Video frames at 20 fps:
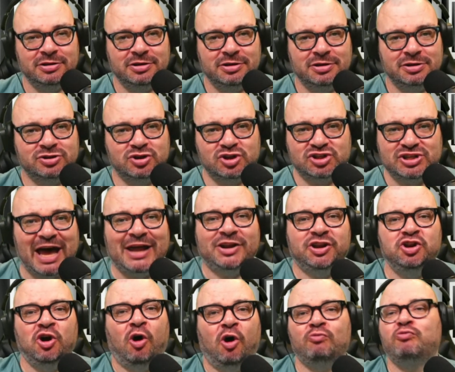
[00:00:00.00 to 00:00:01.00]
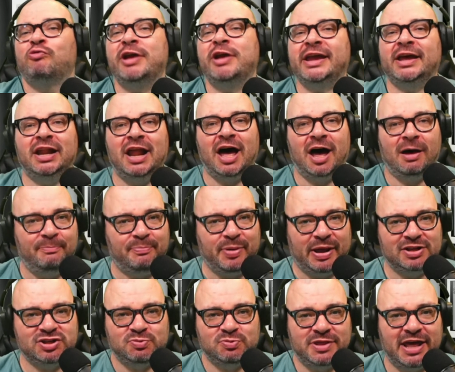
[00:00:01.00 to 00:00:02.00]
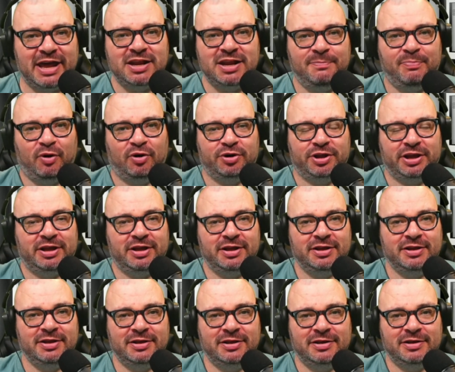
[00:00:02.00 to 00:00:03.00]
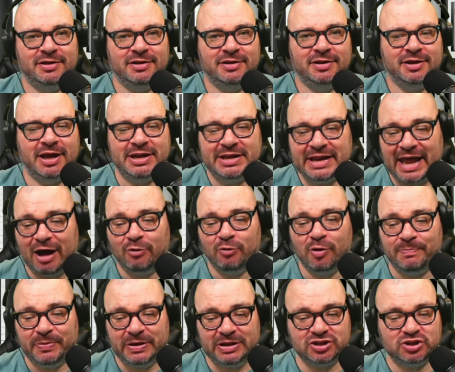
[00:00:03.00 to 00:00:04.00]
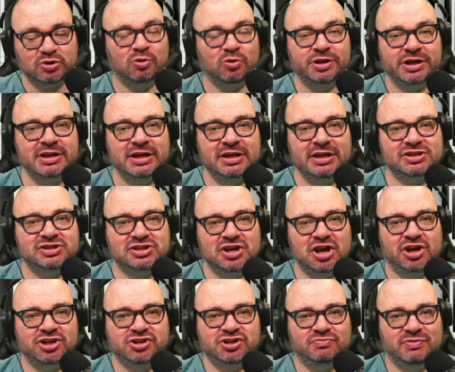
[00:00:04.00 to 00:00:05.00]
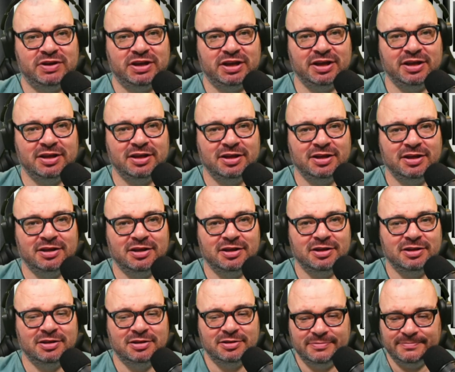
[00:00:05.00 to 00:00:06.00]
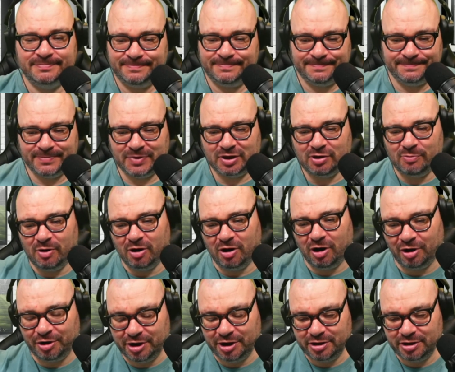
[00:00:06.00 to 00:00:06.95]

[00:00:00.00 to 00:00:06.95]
Does that not ring alarm bells with anybody? And now we're being told he needs surgery. Come on.